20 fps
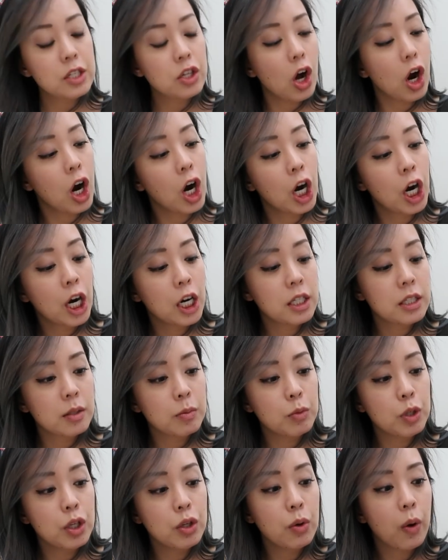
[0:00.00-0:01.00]
These are
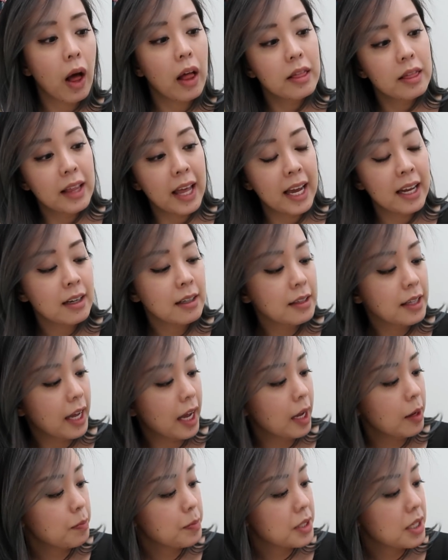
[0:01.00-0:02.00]
some new Lana
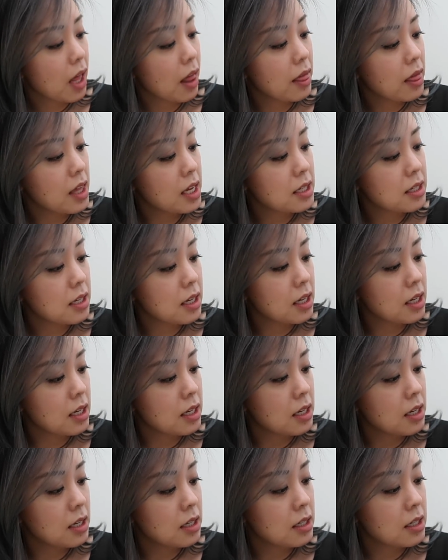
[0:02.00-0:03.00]
lips. This
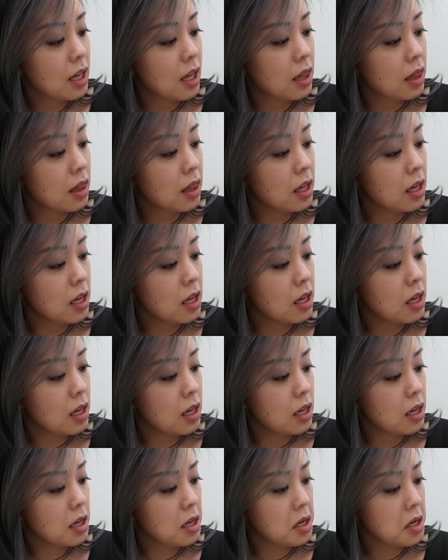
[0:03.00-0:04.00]
is
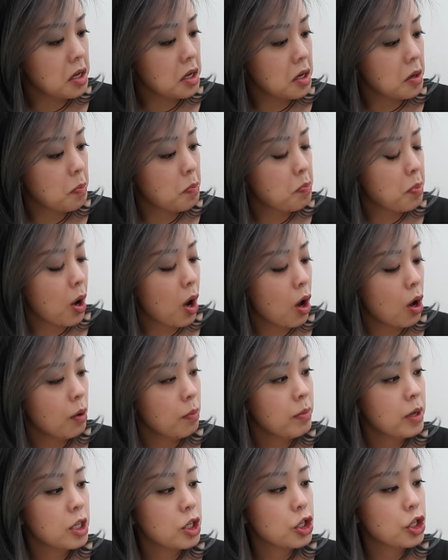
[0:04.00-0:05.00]
the
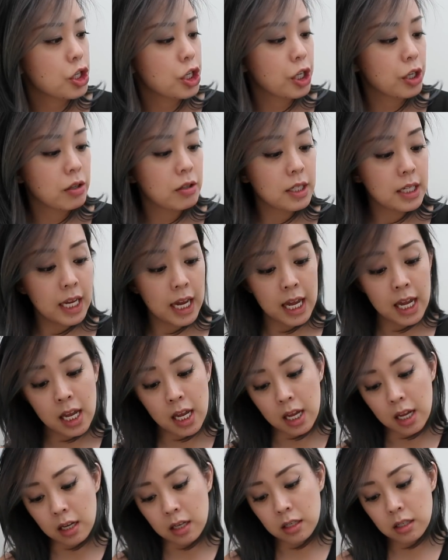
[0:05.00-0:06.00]
Balm Sheer
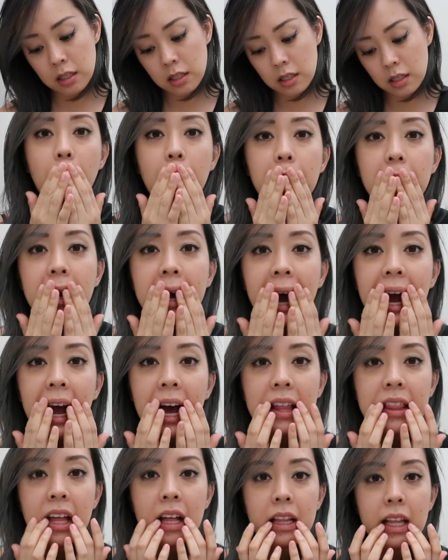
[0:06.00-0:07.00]
Tint. Remember I
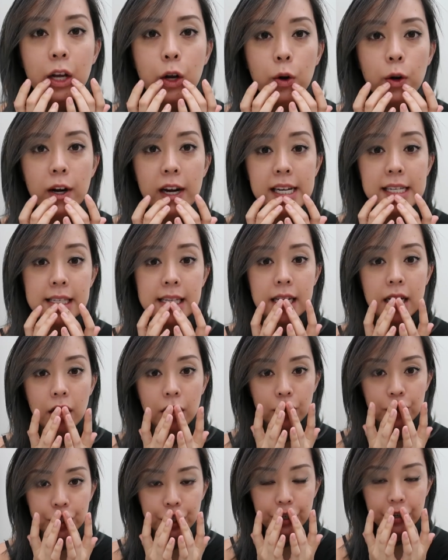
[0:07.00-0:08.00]
had that like crazy
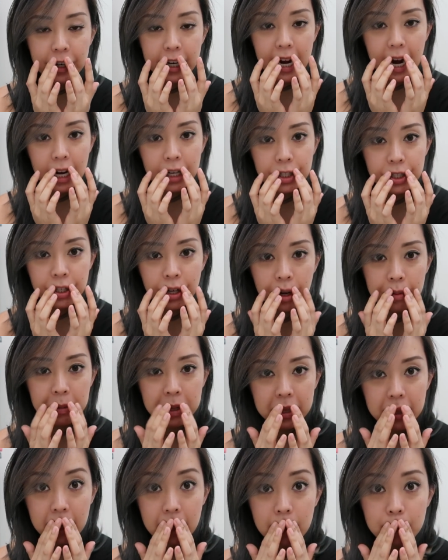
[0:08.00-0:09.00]
allergic reaction on
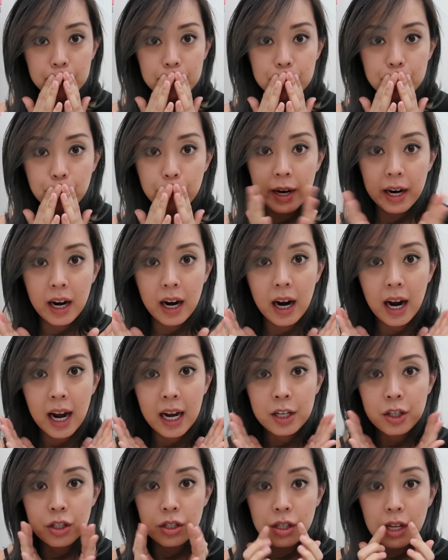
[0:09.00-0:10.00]
my lips where
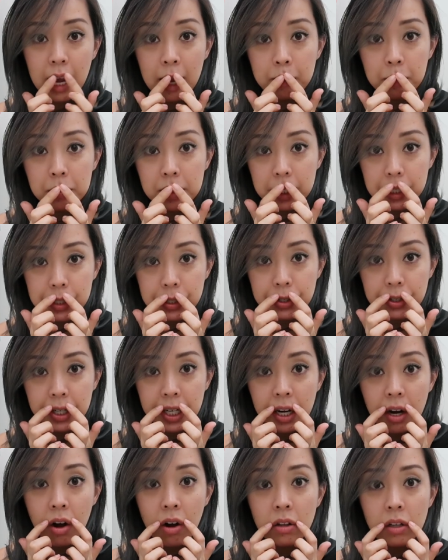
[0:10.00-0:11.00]
I just had
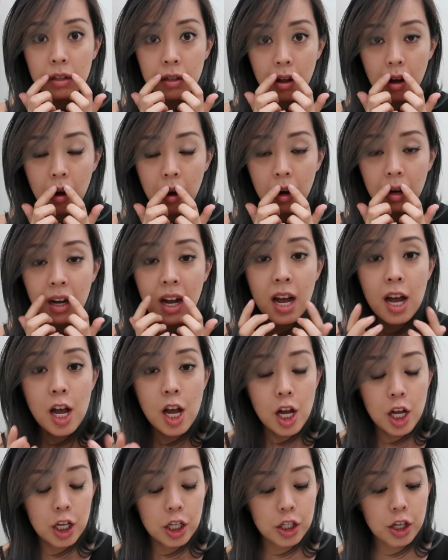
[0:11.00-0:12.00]
blistering all along?
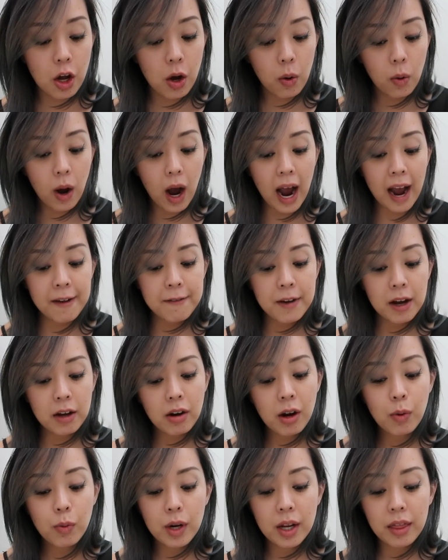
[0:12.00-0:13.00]
So I
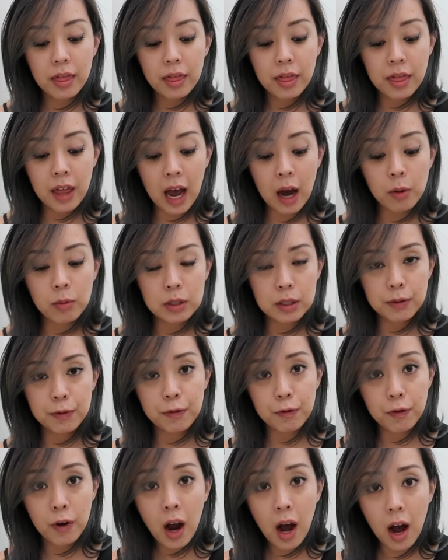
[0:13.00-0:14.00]
found out what that was
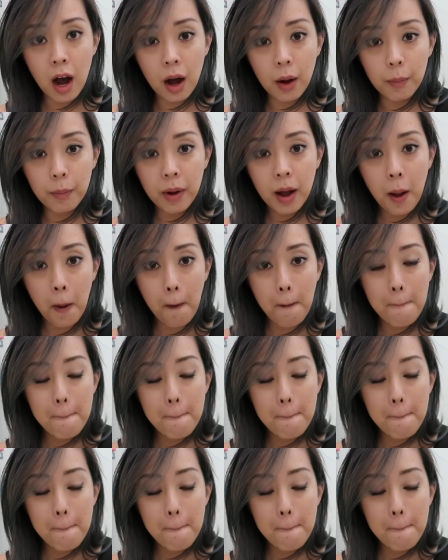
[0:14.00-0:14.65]
from,